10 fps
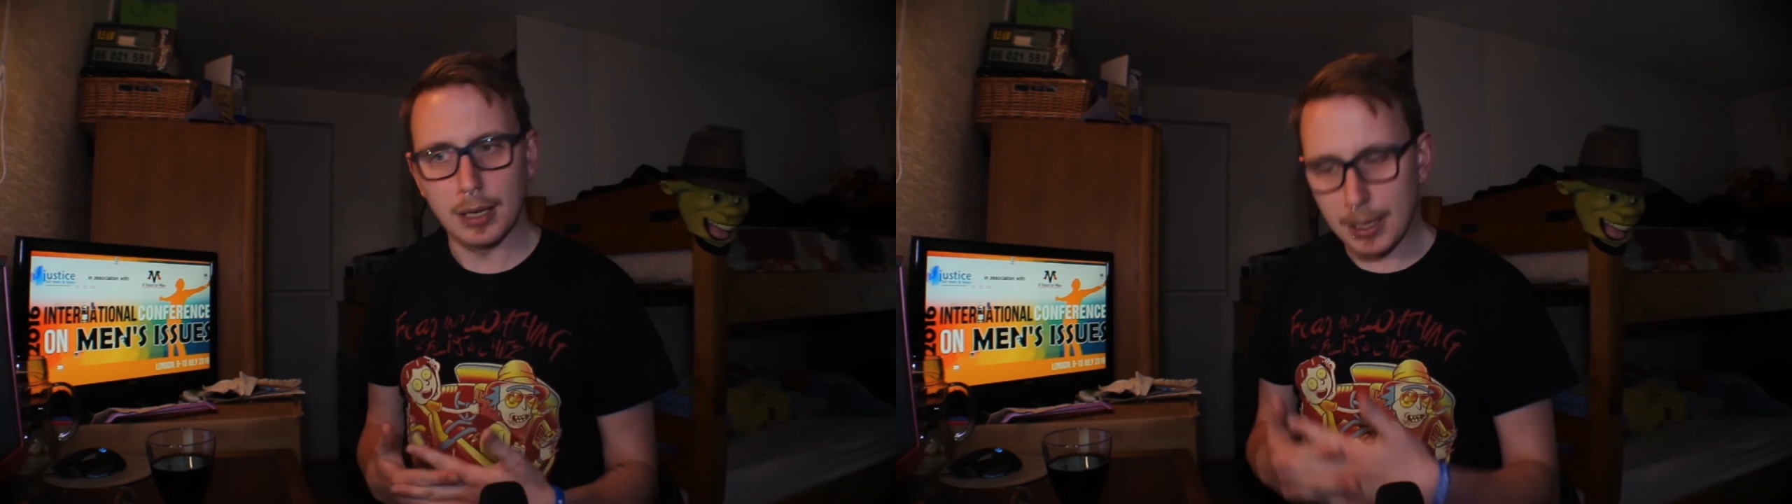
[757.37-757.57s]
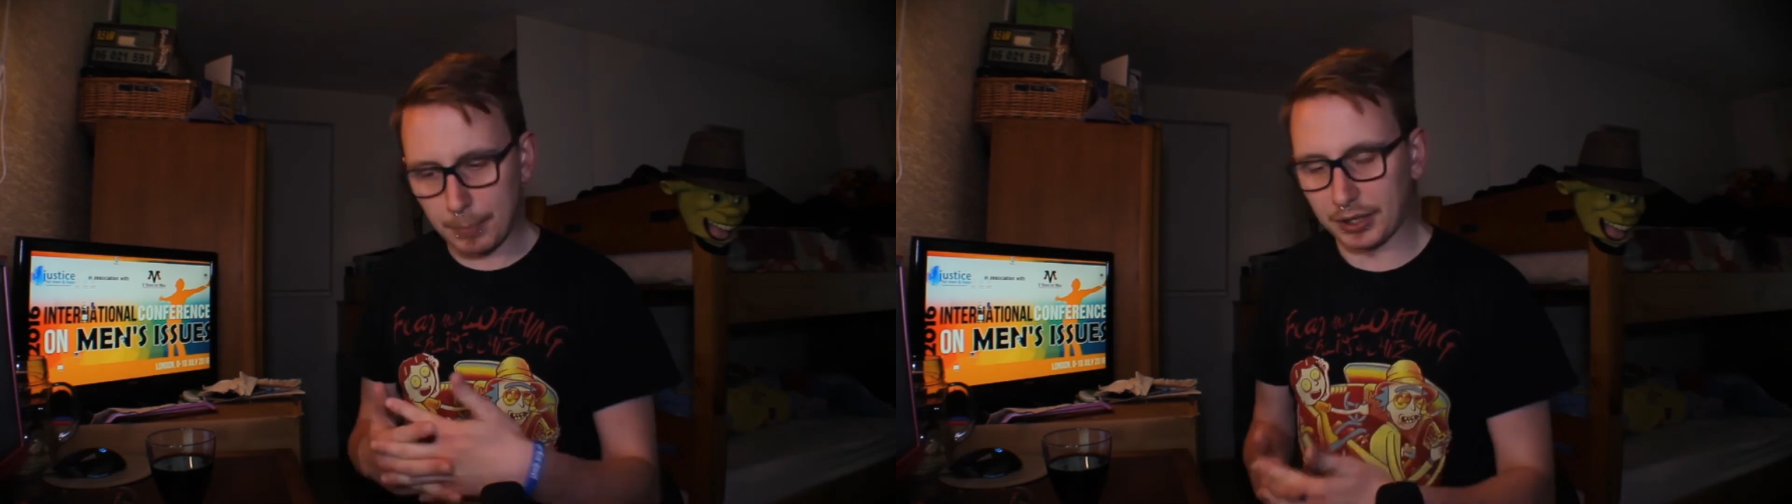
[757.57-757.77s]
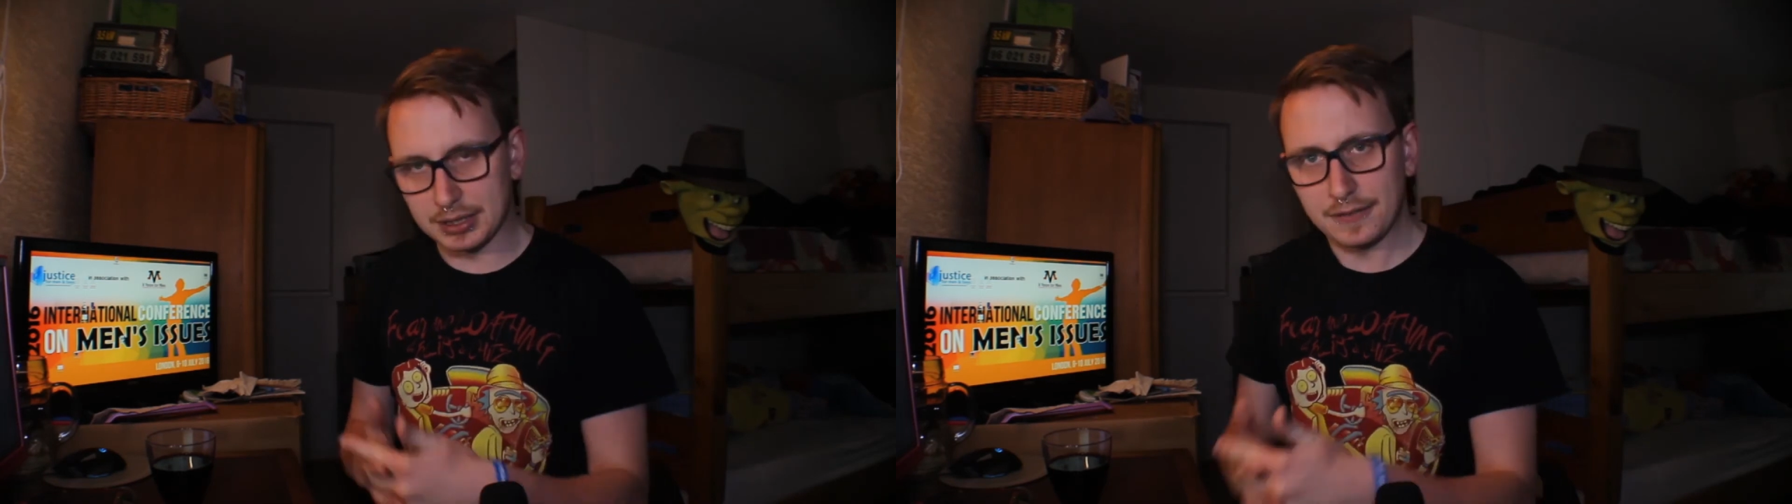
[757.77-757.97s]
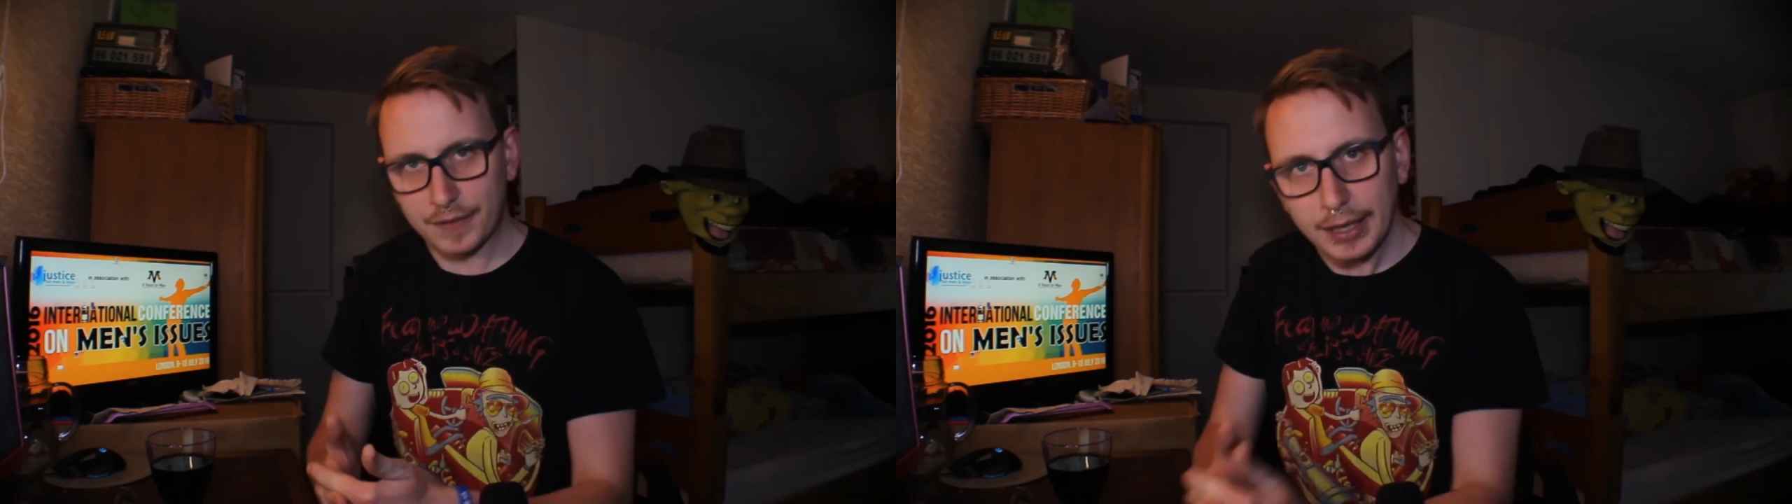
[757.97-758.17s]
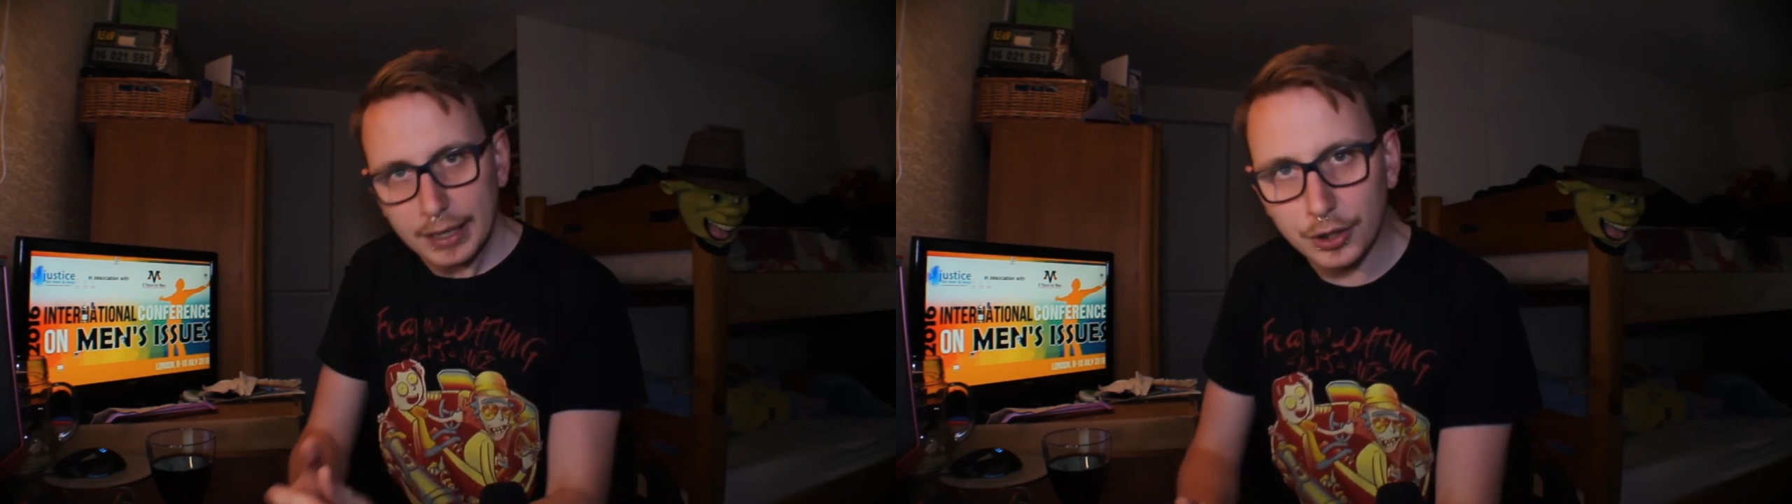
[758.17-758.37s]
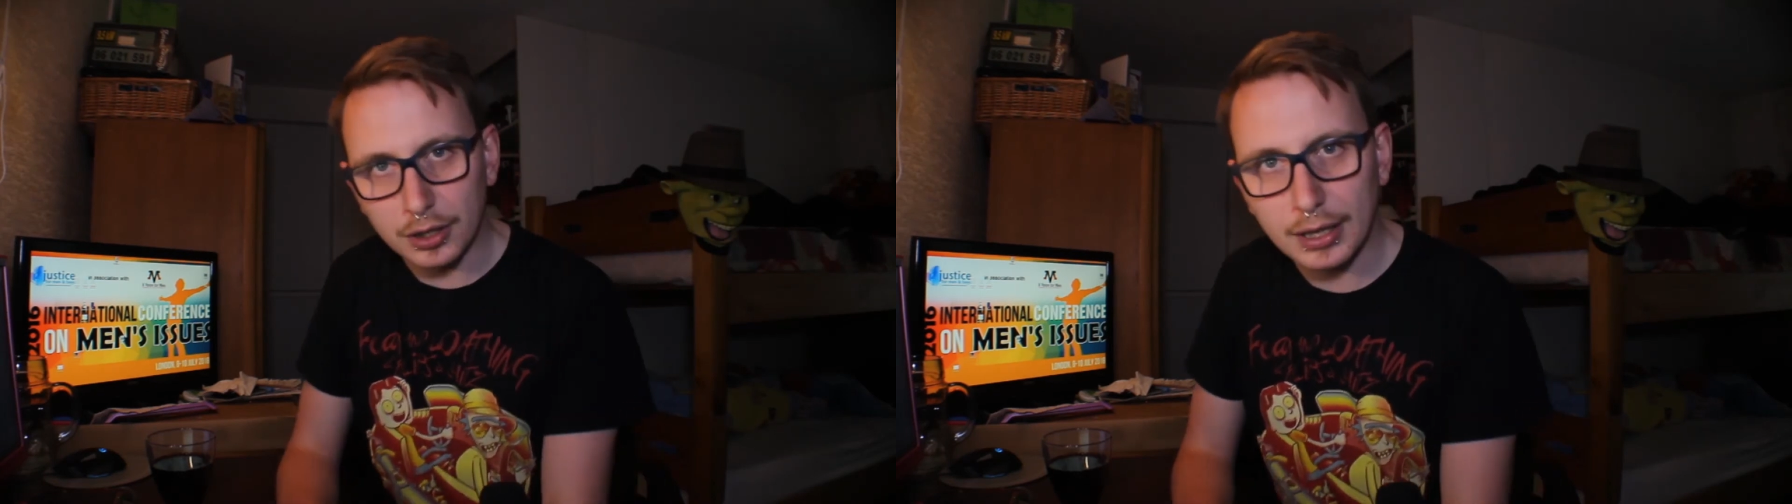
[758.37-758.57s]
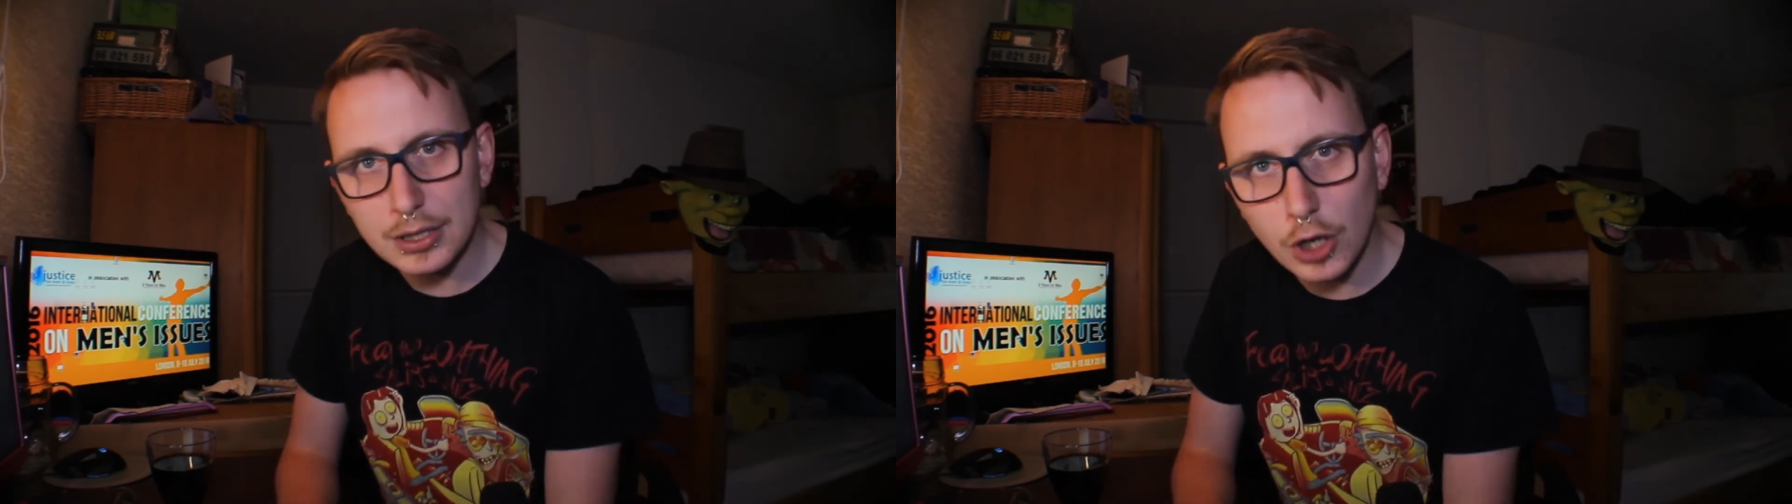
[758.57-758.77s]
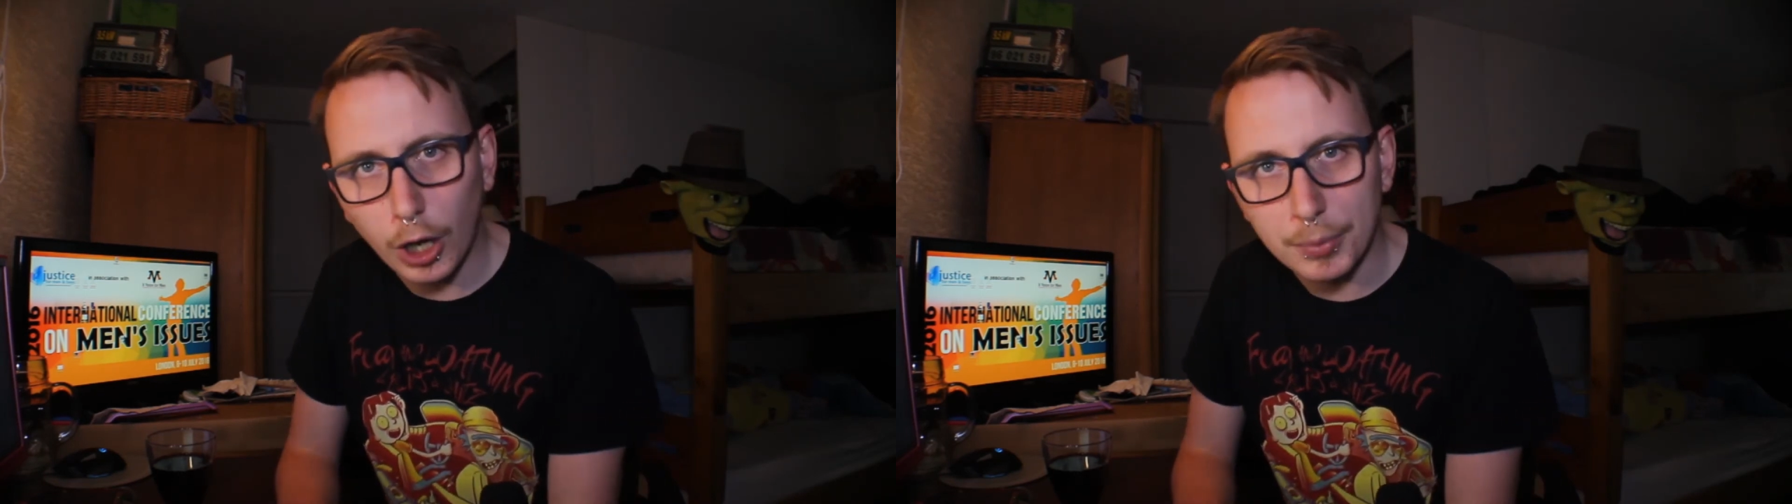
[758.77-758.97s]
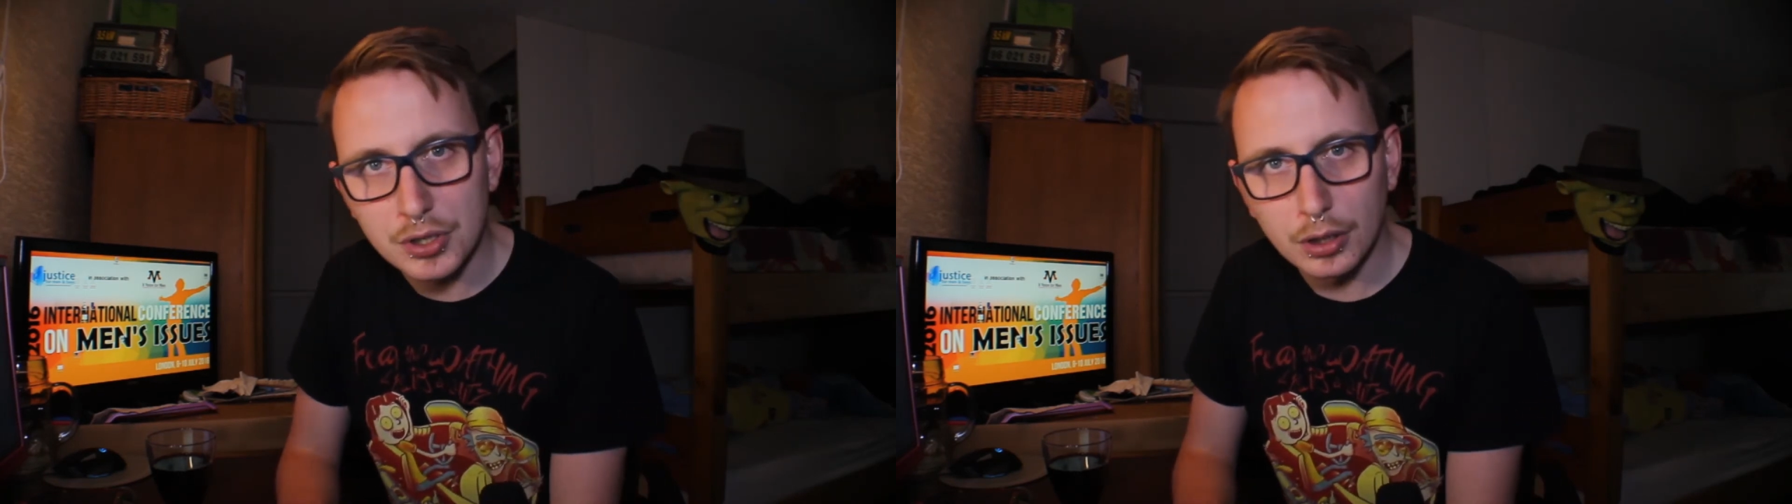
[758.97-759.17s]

because they're fucking good at their jobs.